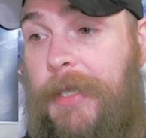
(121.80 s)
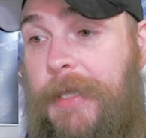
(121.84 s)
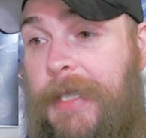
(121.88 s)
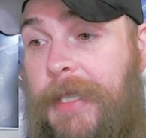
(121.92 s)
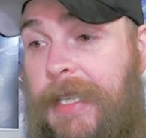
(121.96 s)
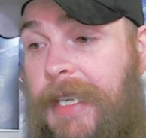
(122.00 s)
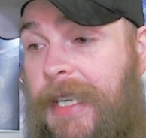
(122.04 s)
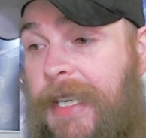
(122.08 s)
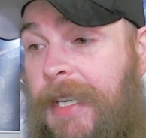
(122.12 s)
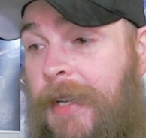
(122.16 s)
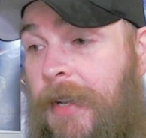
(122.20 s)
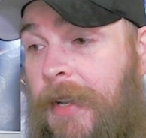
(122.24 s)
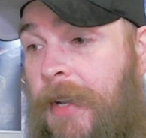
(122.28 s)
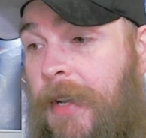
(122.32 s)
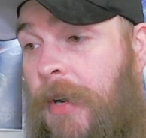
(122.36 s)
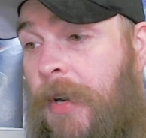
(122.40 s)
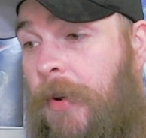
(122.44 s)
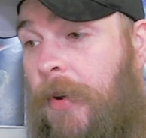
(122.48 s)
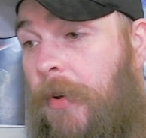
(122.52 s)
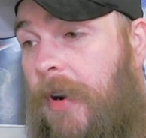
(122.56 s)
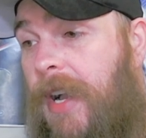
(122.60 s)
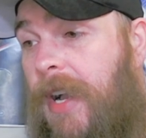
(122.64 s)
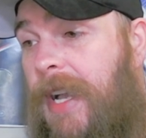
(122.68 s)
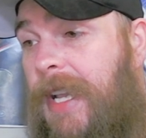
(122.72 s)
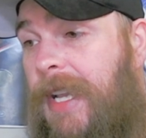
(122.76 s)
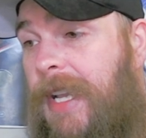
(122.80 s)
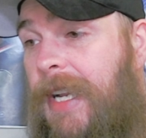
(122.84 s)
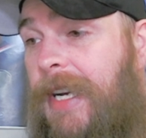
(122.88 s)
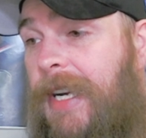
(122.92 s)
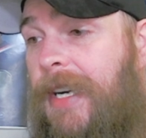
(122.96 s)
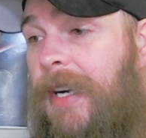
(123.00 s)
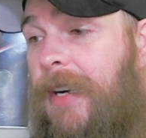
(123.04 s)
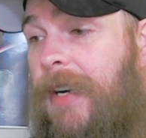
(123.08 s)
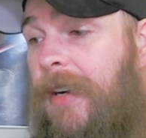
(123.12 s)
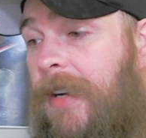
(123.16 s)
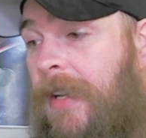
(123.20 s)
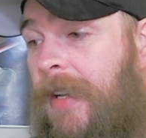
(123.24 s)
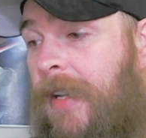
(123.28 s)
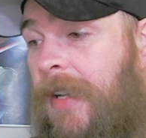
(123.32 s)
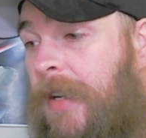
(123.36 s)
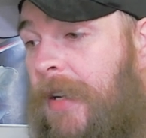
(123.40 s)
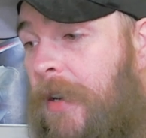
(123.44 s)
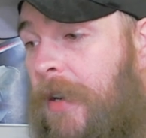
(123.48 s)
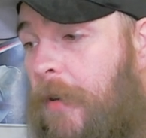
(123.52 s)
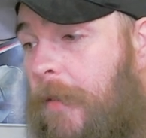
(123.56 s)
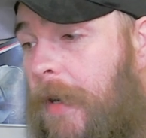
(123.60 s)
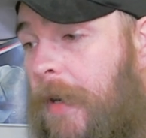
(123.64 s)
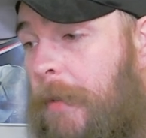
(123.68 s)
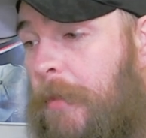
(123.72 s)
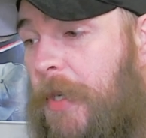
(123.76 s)
see, right here.
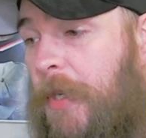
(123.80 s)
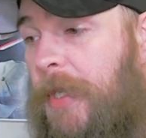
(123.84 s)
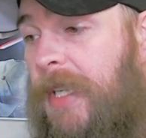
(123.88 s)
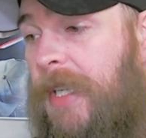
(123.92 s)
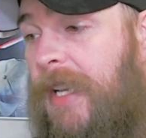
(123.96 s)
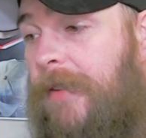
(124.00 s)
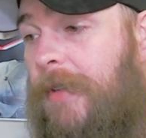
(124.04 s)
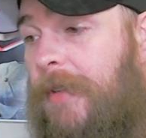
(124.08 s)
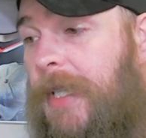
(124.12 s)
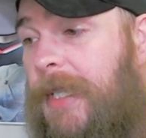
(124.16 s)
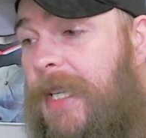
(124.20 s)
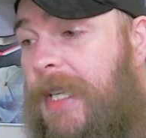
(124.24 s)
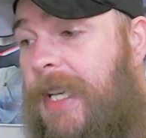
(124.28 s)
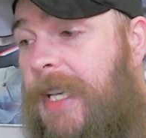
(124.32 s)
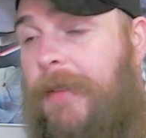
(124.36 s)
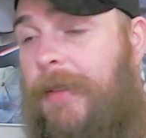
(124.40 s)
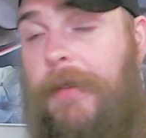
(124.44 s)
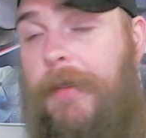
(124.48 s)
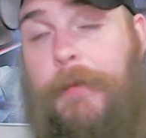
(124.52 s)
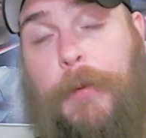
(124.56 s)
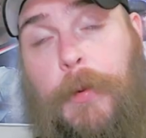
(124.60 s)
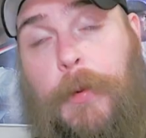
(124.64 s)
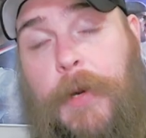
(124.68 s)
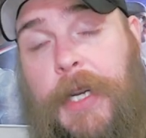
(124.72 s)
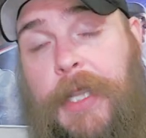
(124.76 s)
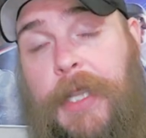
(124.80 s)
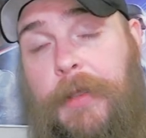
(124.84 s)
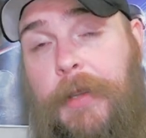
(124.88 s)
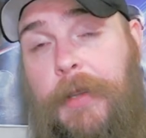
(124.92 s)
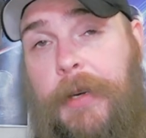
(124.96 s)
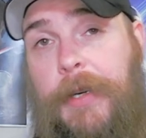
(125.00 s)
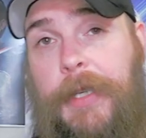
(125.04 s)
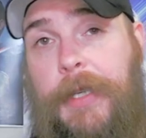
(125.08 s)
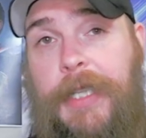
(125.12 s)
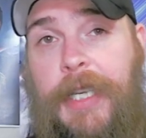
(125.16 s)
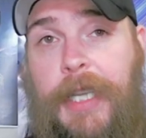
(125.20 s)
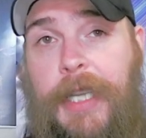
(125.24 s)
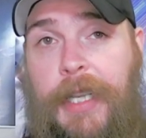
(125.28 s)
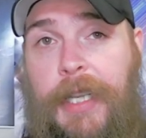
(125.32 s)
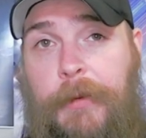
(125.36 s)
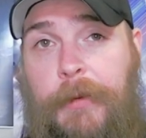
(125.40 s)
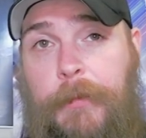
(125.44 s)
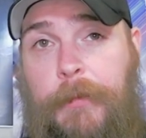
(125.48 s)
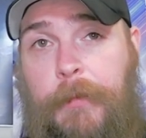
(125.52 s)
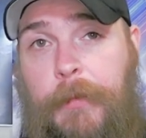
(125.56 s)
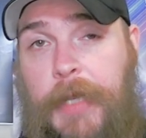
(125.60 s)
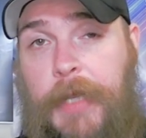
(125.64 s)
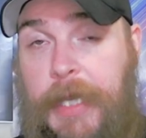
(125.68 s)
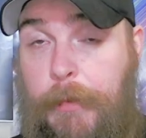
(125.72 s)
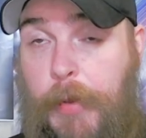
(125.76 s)
November 17th of 2013,
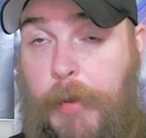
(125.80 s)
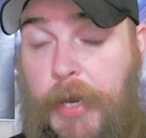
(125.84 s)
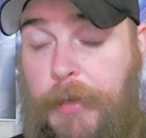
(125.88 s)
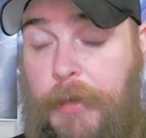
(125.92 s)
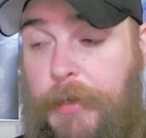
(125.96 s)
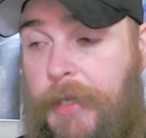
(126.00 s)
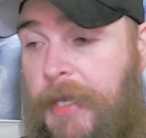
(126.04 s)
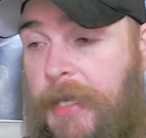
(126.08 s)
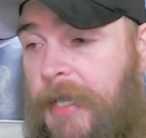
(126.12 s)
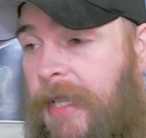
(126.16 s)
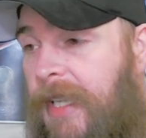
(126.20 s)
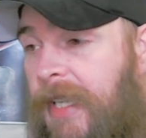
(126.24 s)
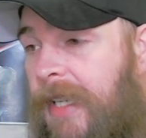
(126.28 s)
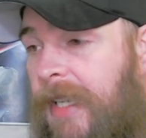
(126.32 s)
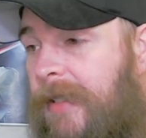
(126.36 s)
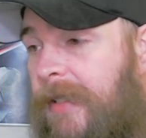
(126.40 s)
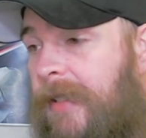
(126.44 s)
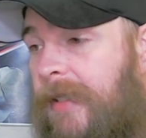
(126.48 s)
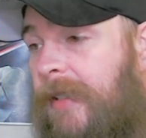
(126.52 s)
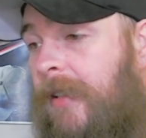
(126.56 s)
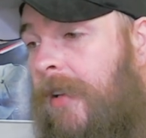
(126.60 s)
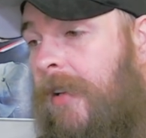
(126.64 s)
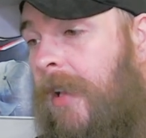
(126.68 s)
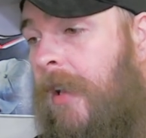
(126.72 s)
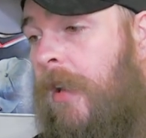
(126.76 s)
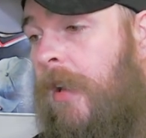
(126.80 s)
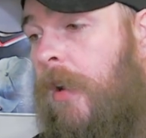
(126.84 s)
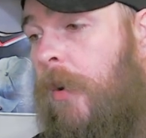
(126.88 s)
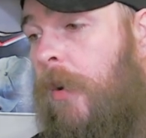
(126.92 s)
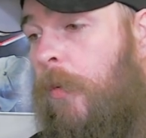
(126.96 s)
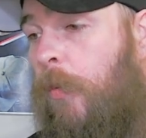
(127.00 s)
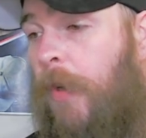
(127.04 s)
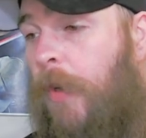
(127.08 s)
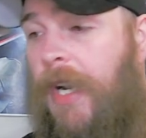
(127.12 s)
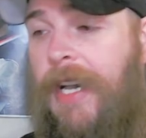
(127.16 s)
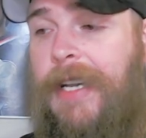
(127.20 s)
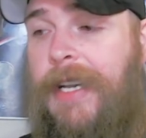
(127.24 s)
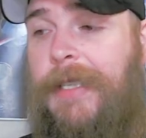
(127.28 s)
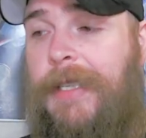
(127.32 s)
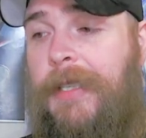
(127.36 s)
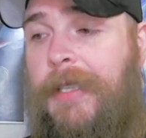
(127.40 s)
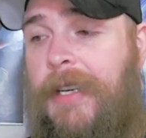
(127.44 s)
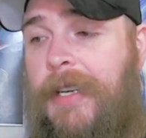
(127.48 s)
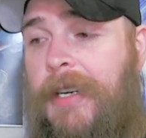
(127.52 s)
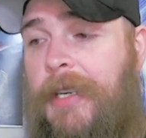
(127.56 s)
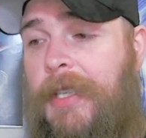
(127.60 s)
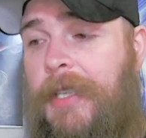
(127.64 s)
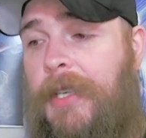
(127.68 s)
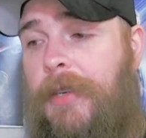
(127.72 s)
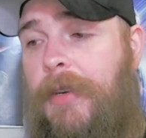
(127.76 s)
he posted this. When I
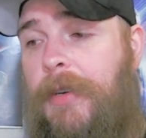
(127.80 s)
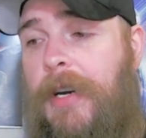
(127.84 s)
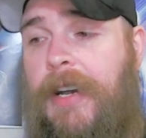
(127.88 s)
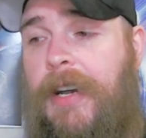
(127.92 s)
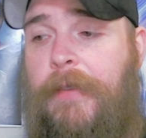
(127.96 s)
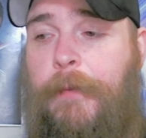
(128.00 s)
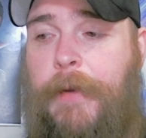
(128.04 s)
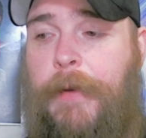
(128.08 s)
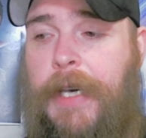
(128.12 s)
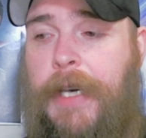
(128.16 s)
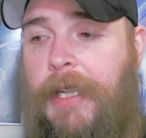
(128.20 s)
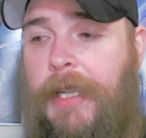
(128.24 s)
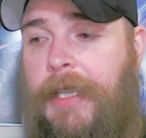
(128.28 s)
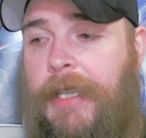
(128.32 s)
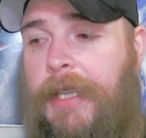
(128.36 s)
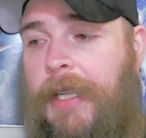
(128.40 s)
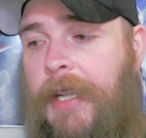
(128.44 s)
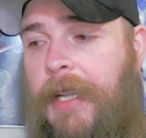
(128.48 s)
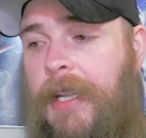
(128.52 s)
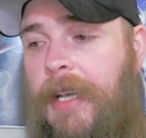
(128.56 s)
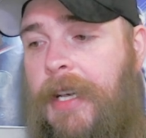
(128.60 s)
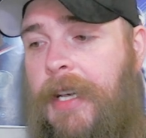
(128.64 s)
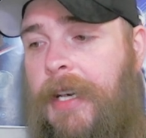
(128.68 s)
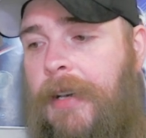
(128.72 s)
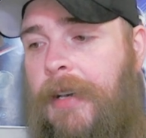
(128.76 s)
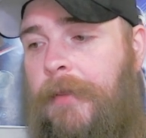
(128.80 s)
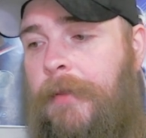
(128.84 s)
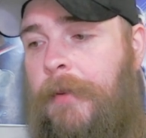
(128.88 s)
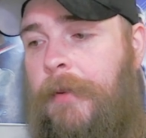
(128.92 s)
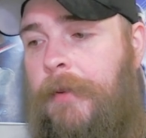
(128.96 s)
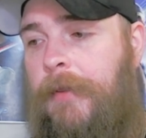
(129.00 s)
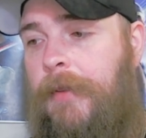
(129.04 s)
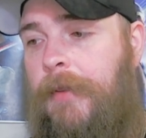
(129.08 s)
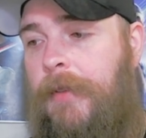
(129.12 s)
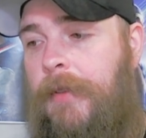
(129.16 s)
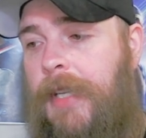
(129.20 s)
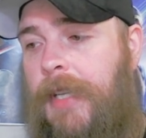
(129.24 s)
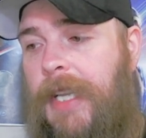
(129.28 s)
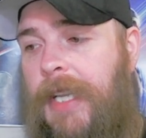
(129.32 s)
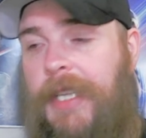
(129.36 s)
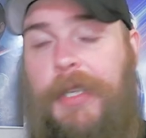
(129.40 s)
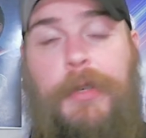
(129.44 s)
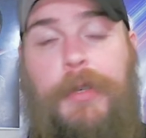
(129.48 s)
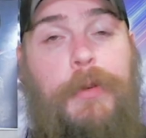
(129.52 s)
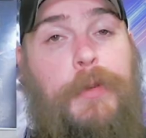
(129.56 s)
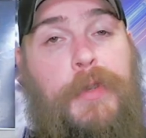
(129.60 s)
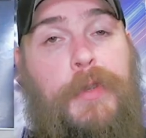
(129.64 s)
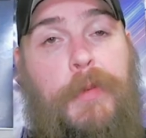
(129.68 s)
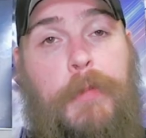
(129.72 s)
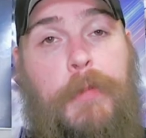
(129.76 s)
saw you, I fell in love, and
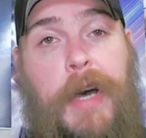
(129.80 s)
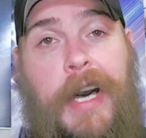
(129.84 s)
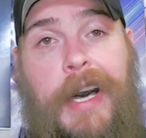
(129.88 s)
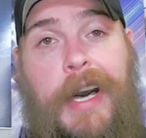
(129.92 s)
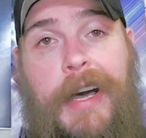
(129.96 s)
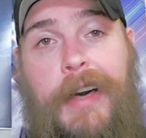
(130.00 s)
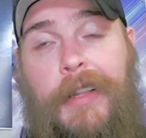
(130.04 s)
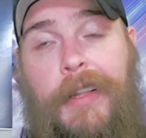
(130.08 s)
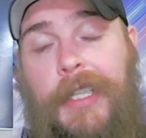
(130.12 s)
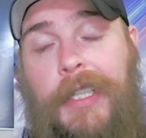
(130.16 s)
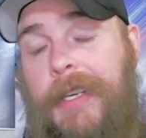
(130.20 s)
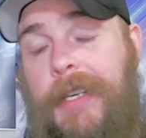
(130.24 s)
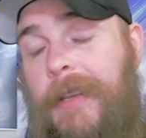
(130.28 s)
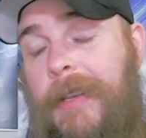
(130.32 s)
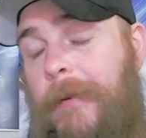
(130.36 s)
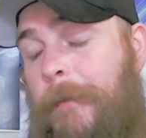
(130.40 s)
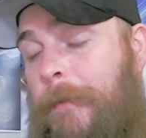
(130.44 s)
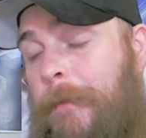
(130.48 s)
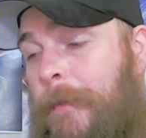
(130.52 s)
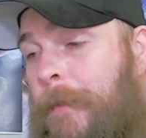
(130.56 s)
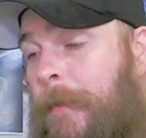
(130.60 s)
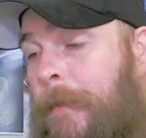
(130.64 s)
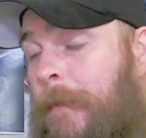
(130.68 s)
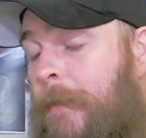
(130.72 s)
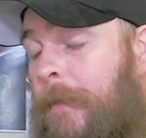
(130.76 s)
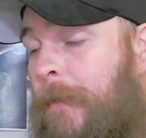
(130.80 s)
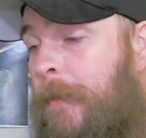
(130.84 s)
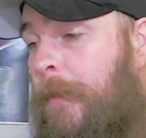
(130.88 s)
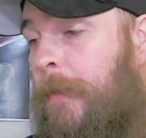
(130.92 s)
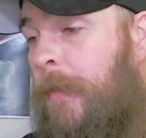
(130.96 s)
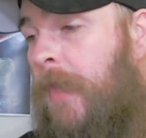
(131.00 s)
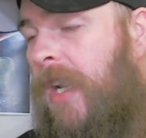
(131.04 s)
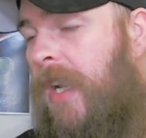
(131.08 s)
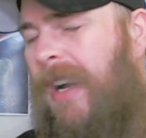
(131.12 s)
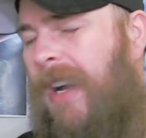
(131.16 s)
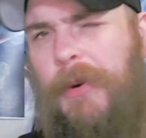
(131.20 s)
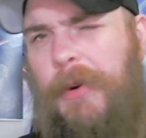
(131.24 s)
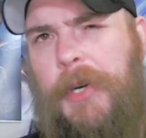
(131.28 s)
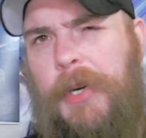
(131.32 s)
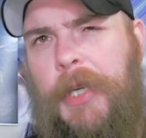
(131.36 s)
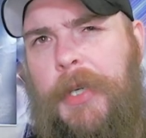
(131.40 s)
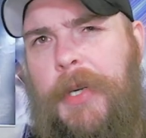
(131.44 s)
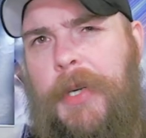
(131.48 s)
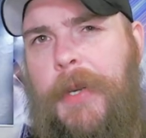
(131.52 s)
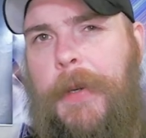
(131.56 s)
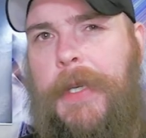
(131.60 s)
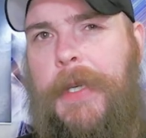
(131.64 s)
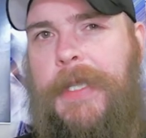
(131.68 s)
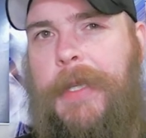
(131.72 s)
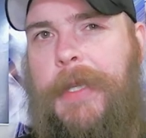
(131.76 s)
you smiled. I wonder
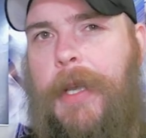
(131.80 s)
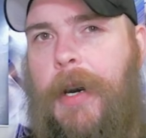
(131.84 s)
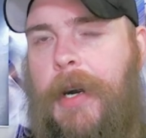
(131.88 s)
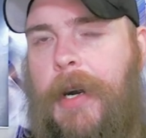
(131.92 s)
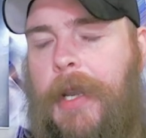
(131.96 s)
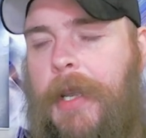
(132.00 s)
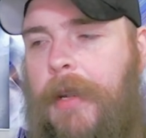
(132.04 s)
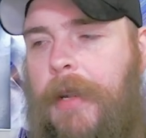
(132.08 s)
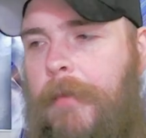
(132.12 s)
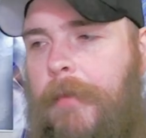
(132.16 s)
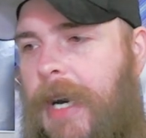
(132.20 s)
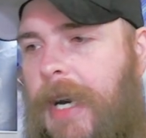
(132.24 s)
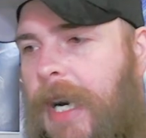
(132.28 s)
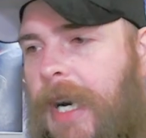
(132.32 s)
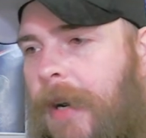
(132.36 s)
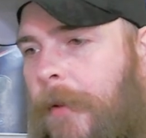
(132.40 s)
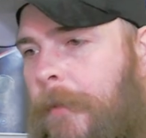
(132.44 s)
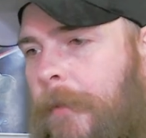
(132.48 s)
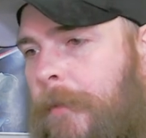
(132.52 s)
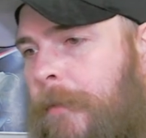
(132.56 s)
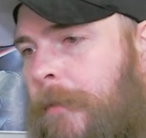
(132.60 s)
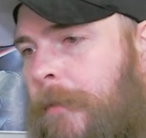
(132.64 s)
who he's talking about.